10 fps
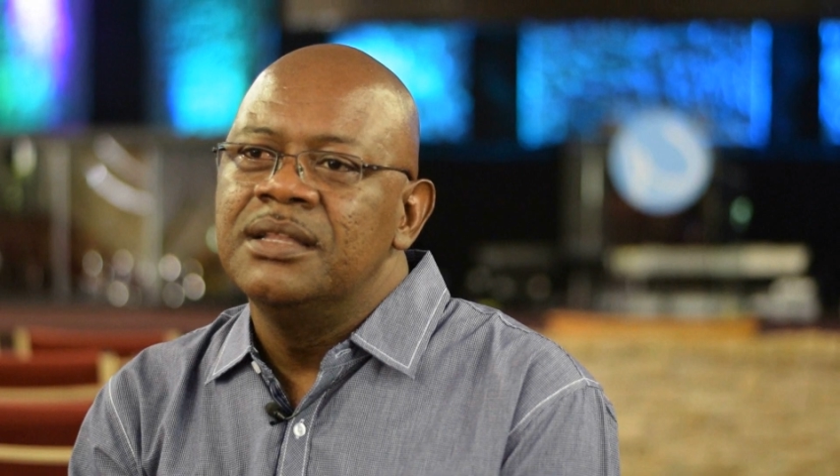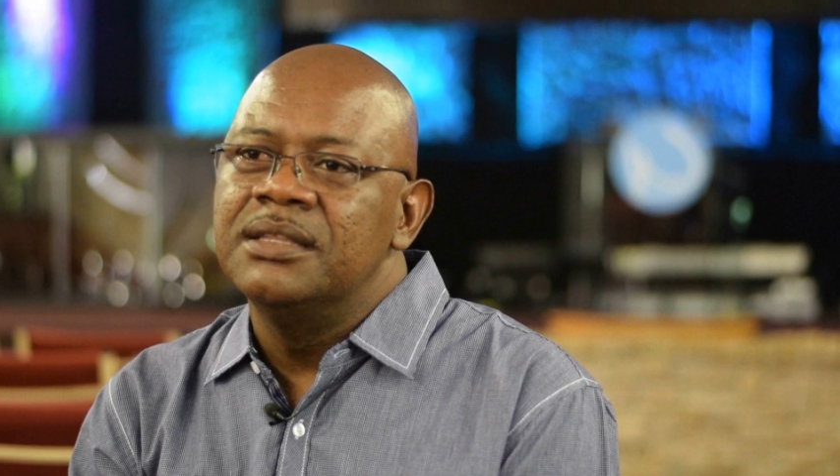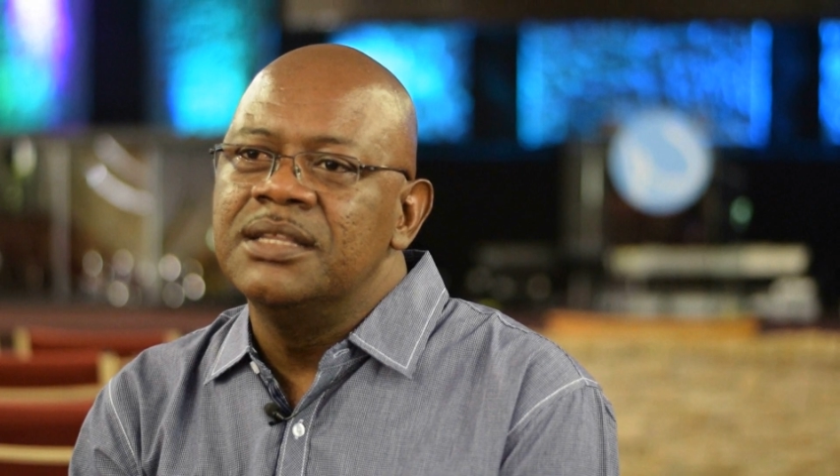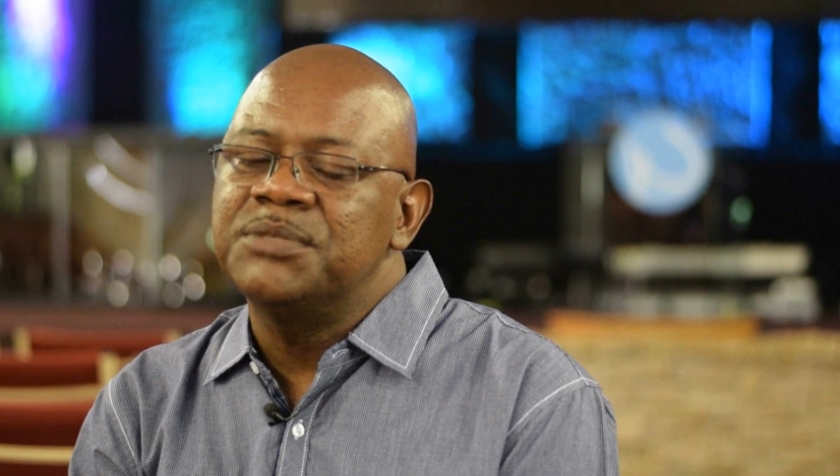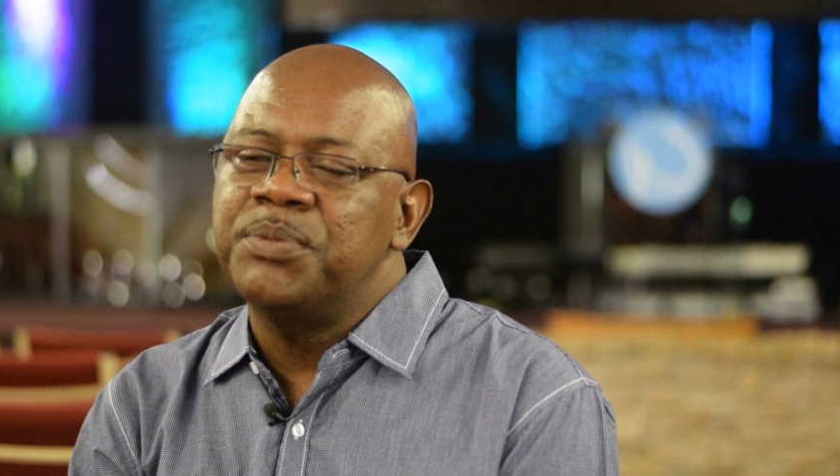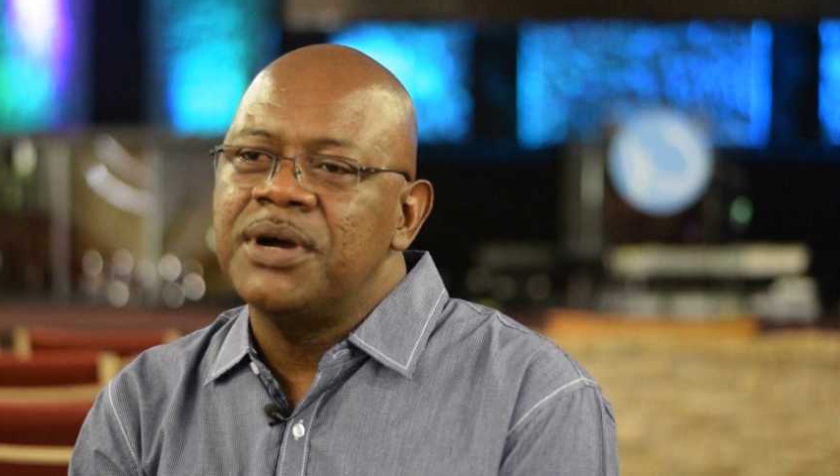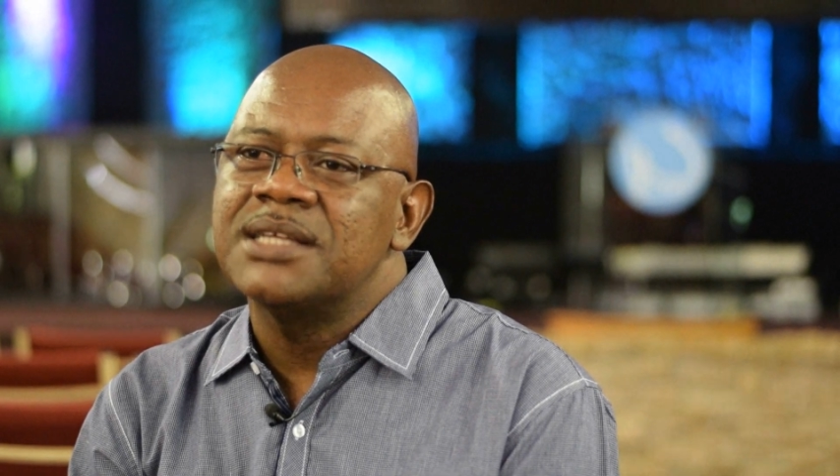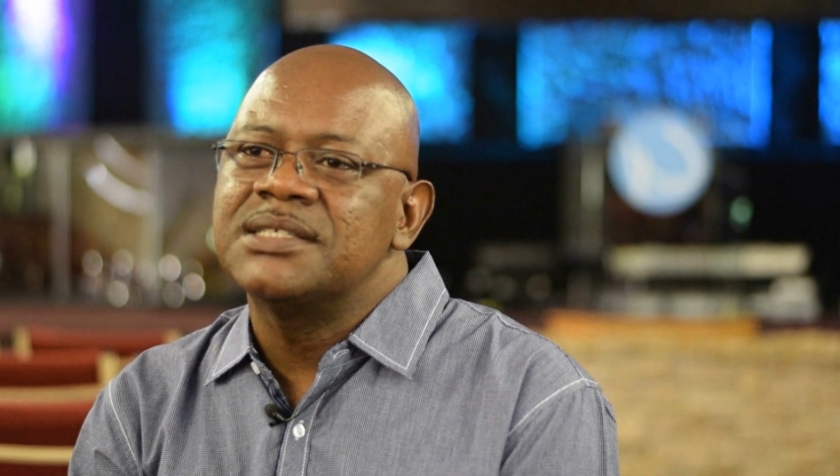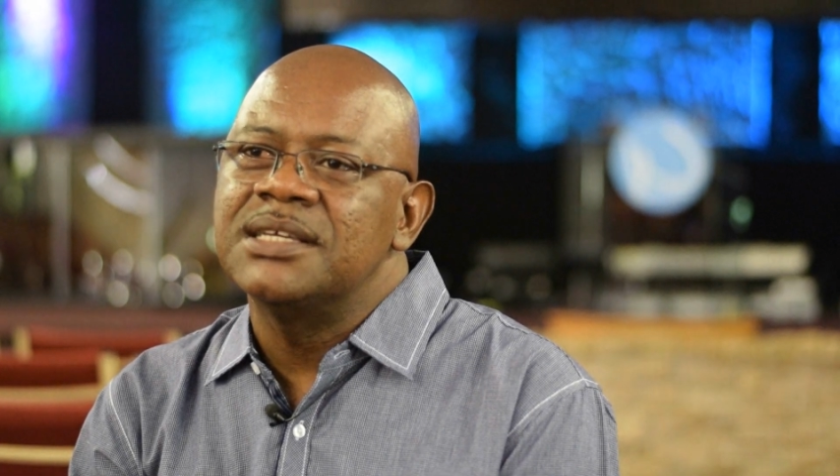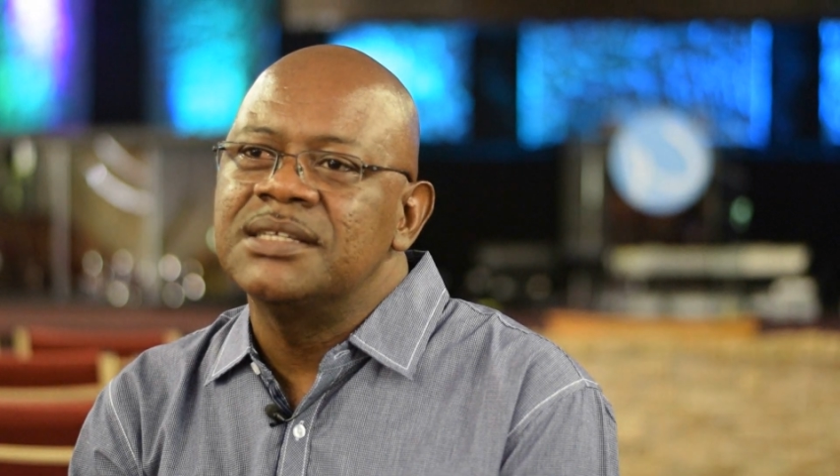this
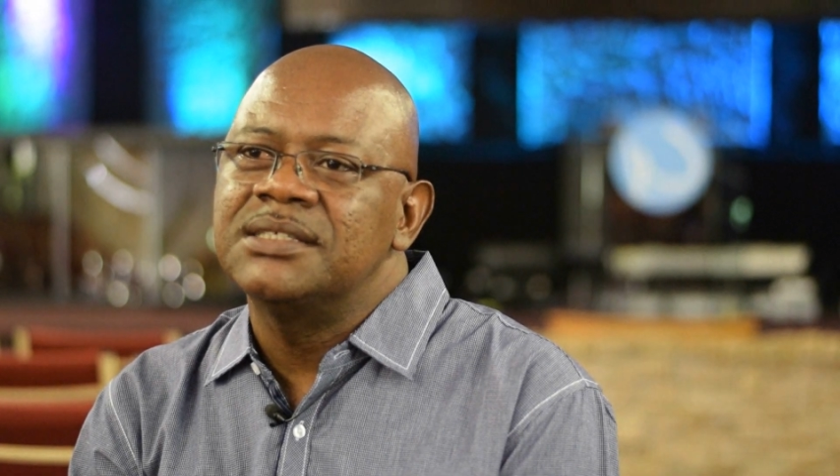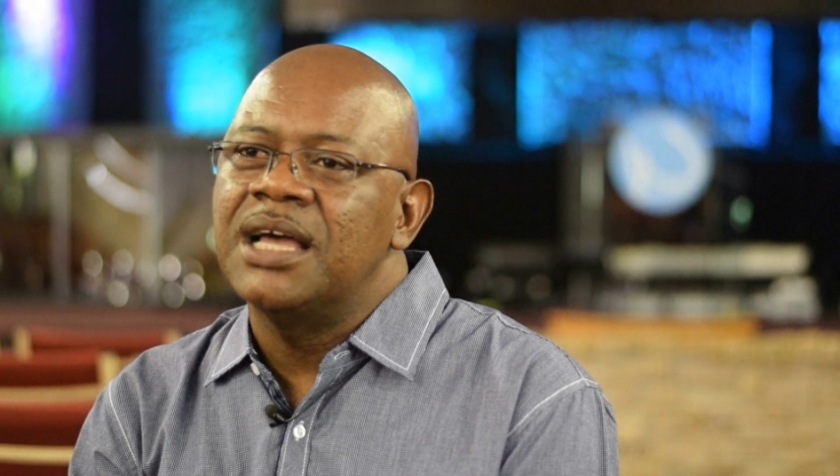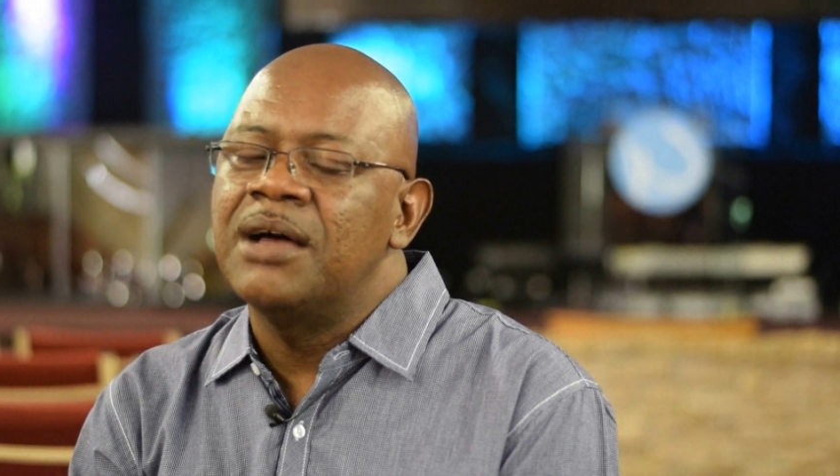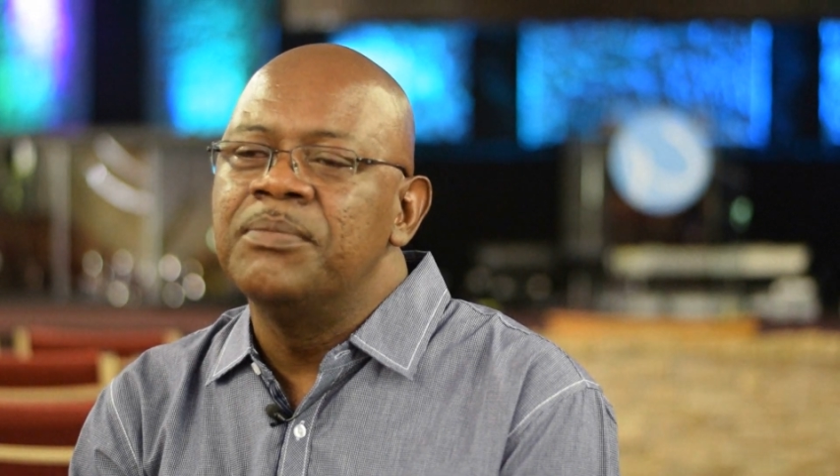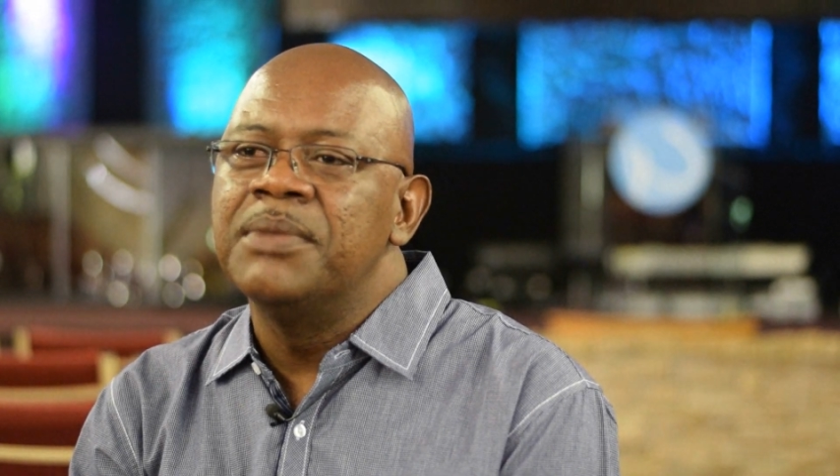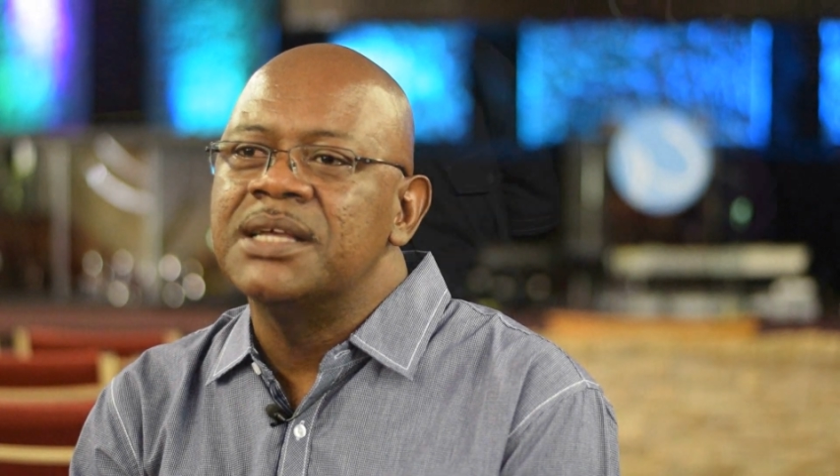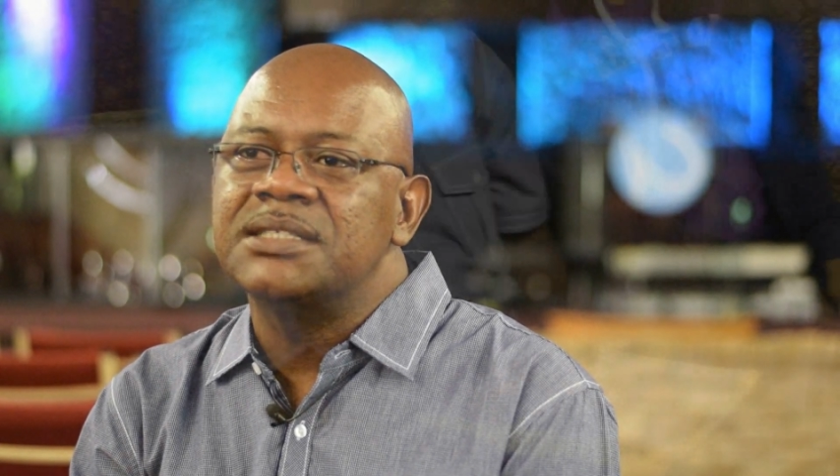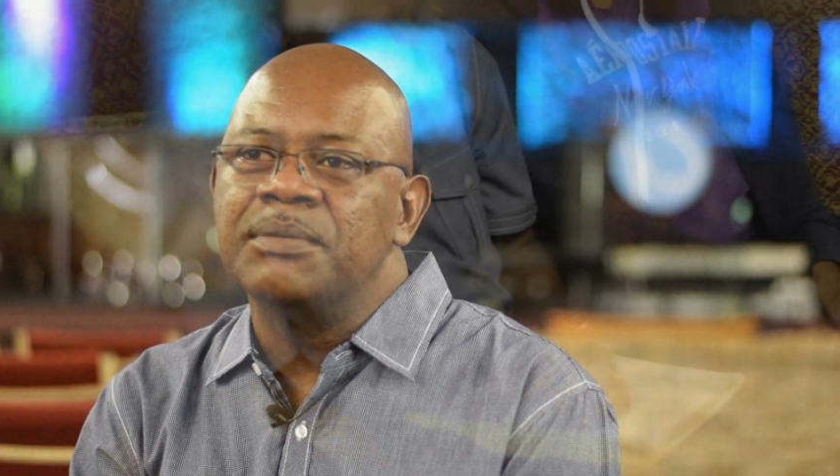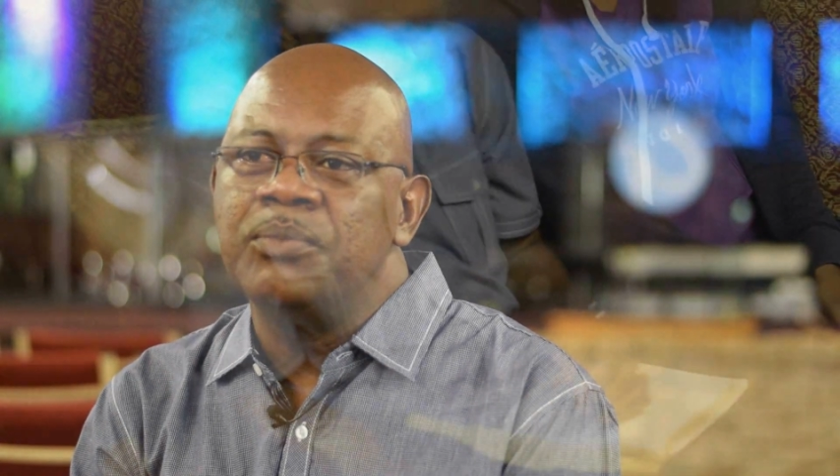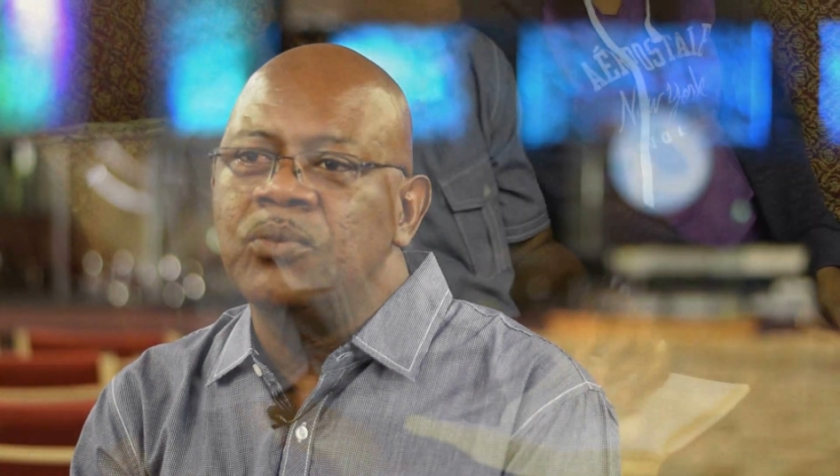process, I've met
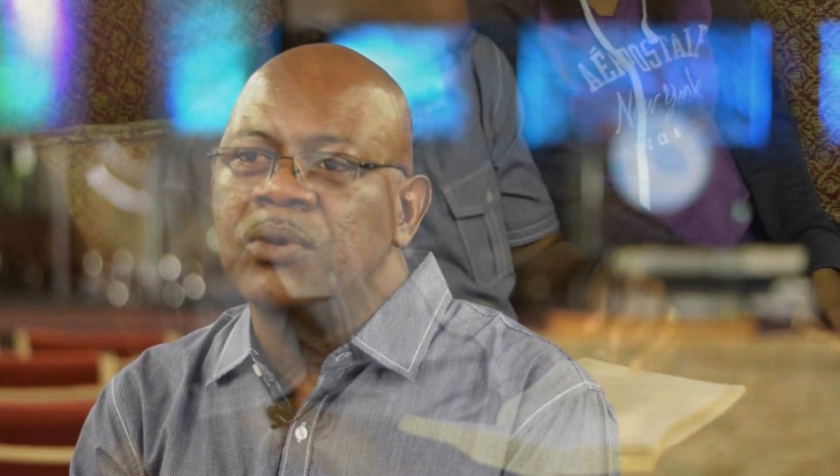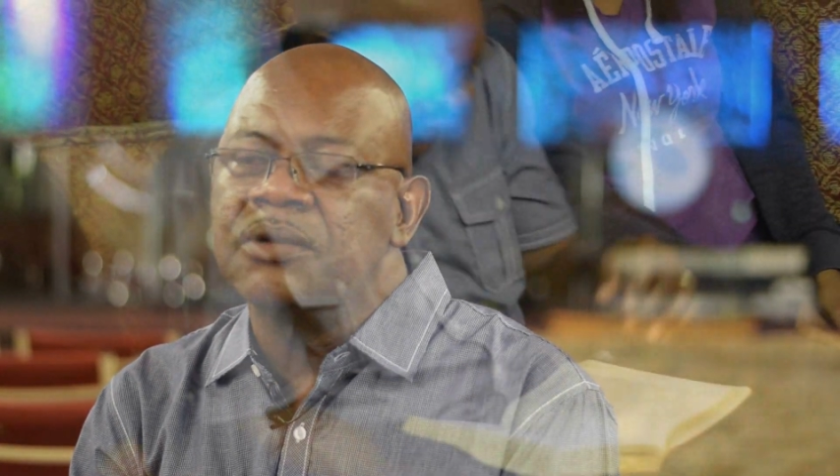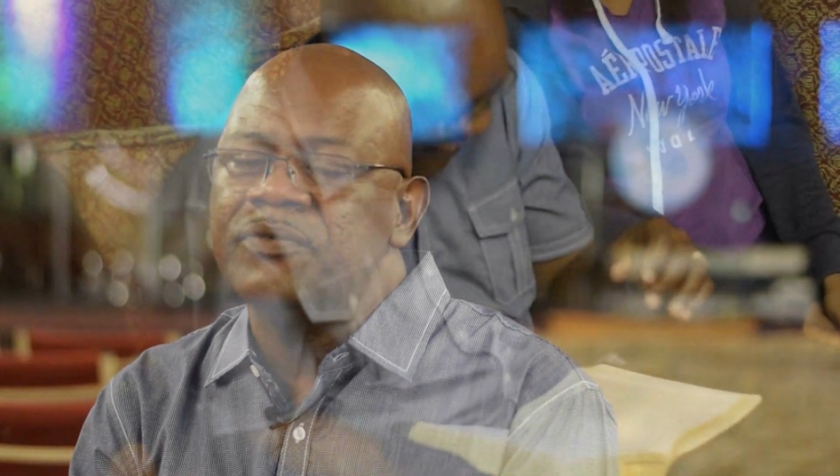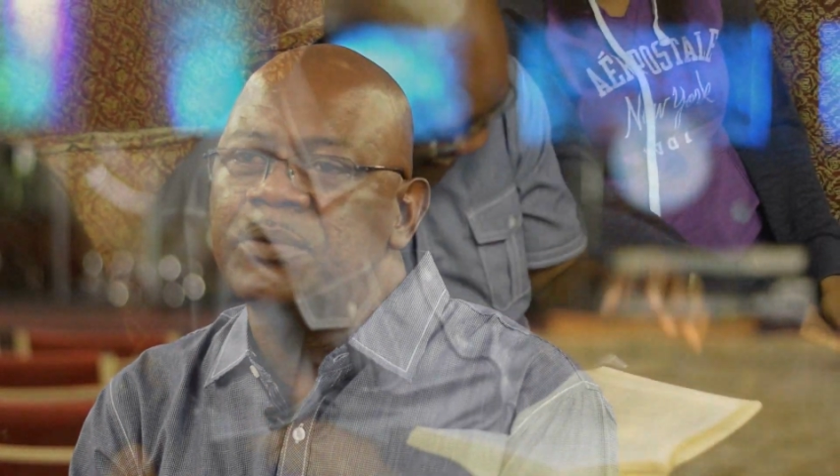some wonderful